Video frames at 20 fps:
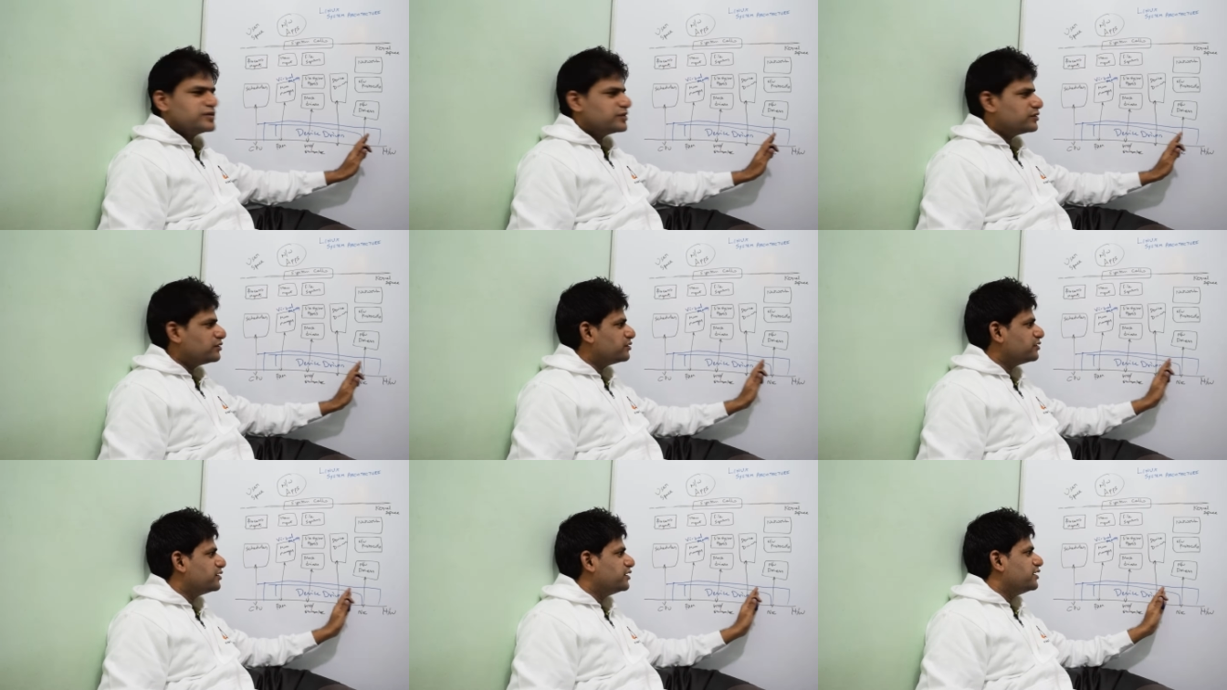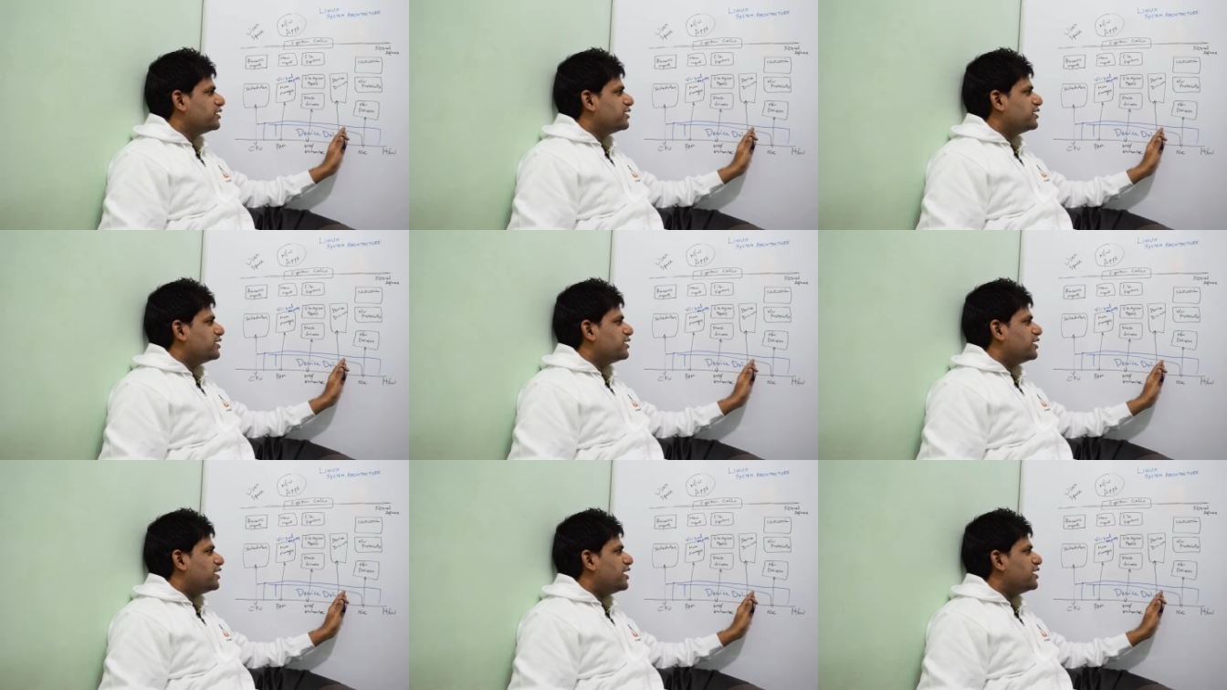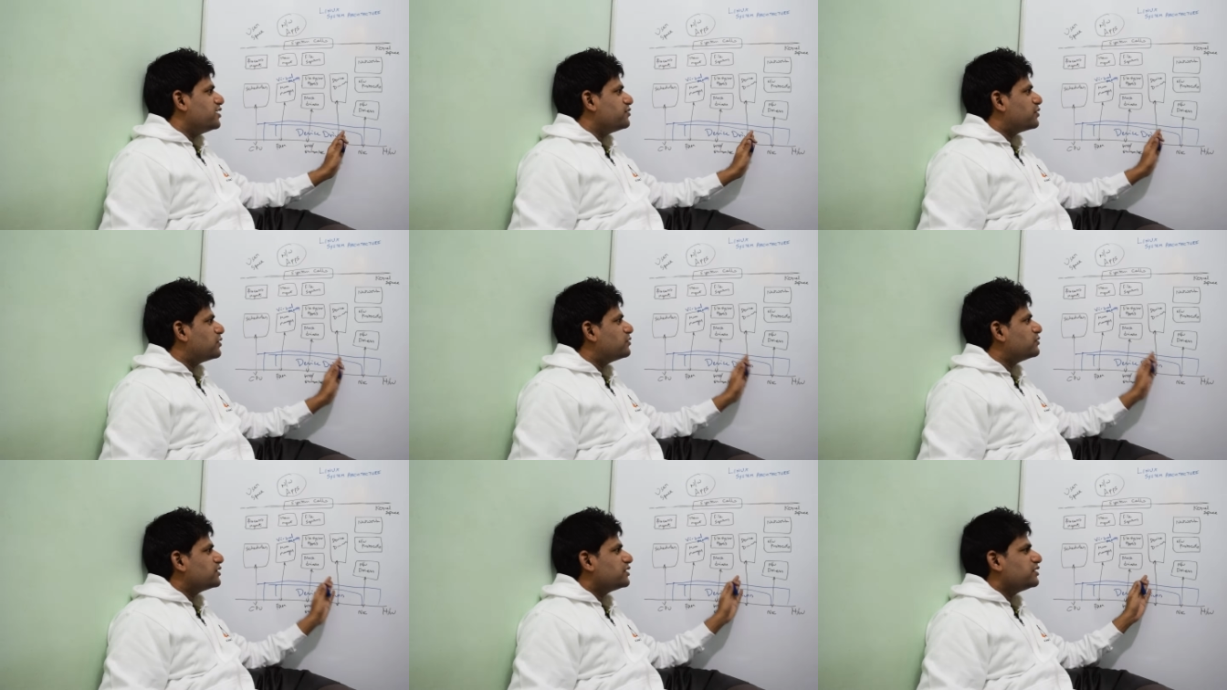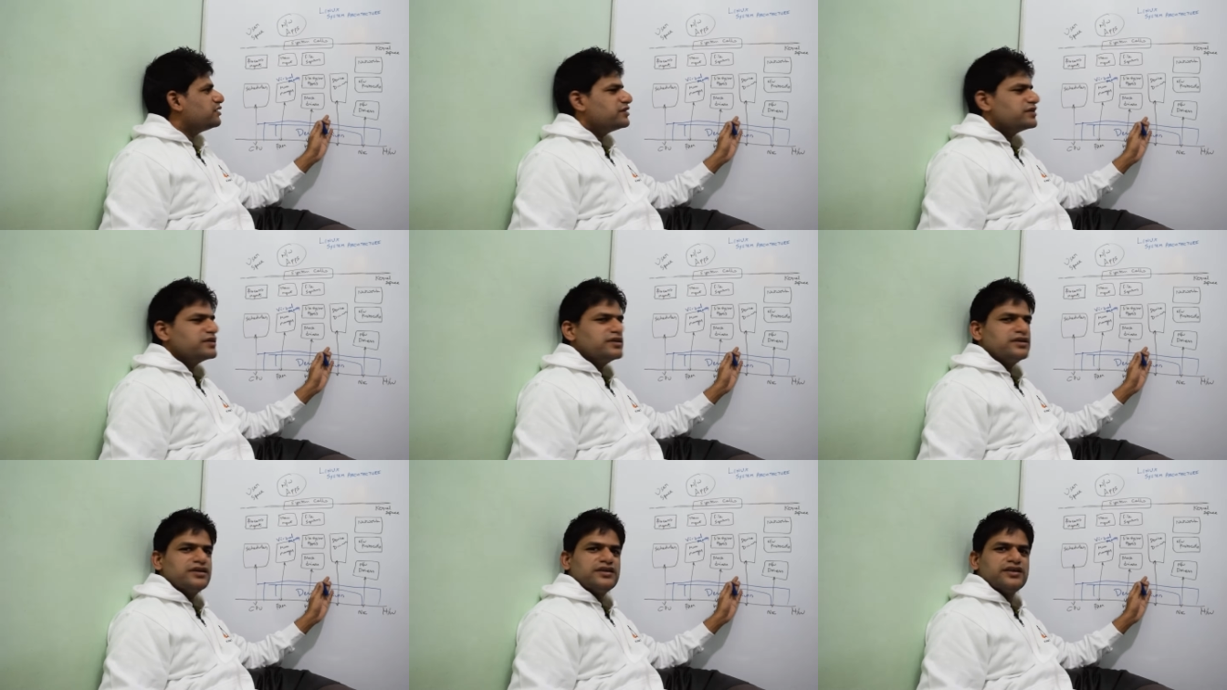So I found
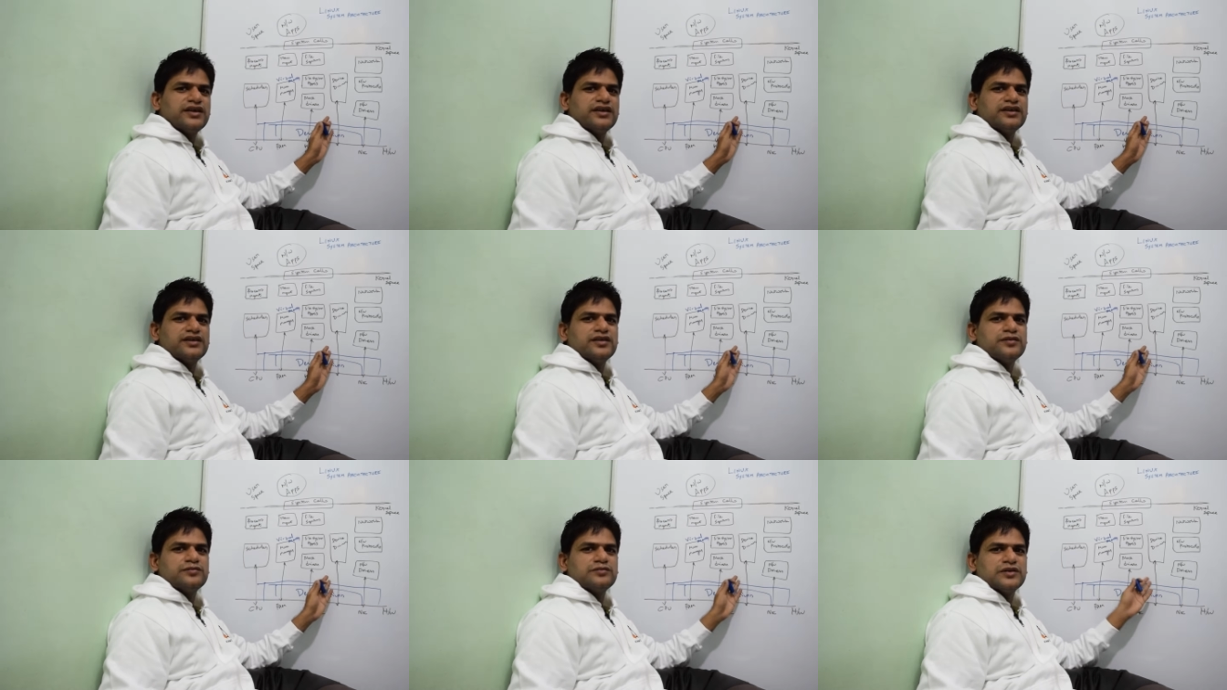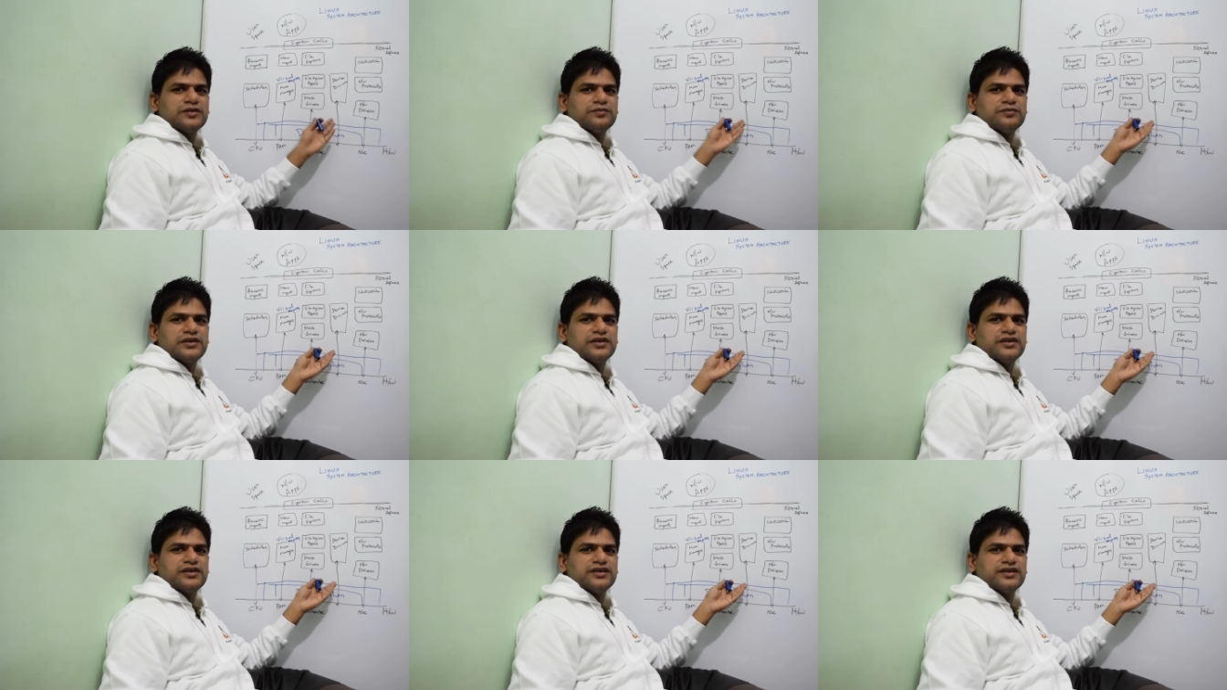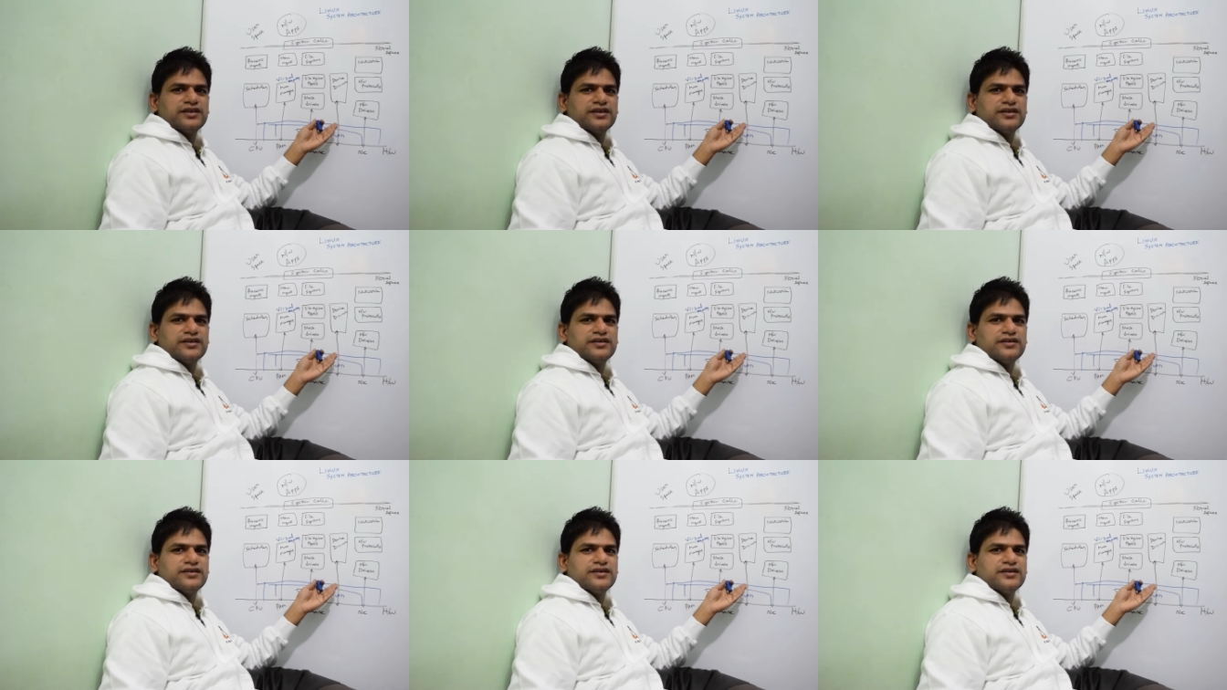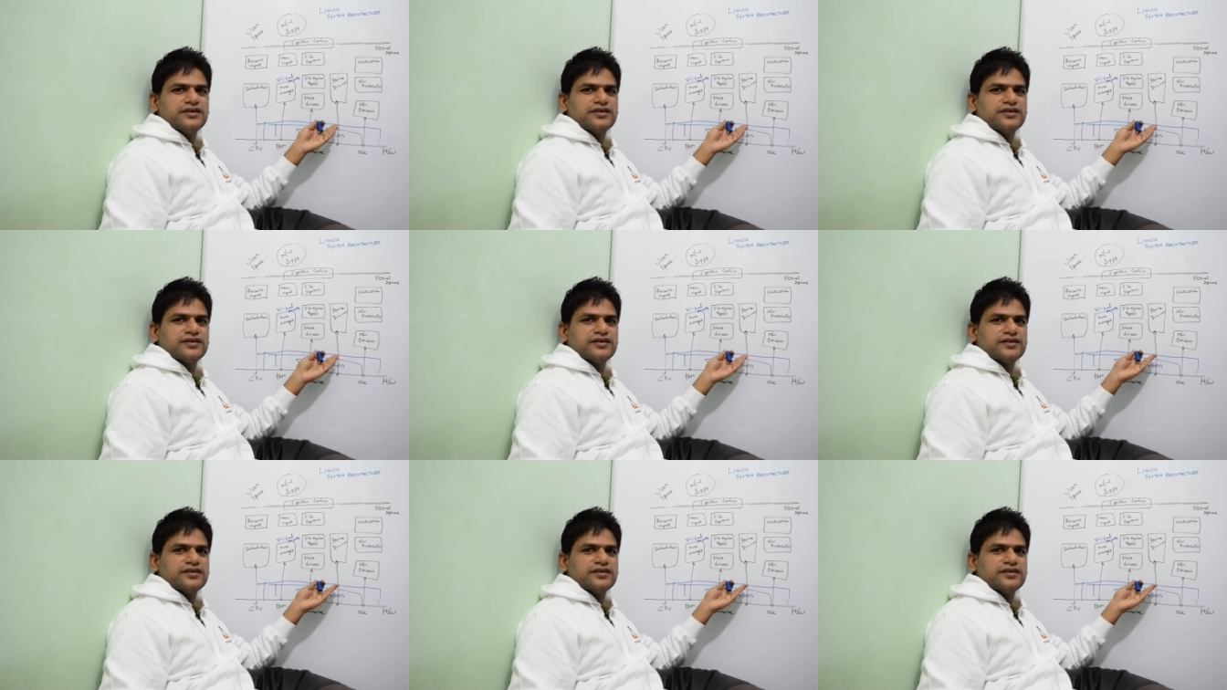this diagram somewhere in the internet,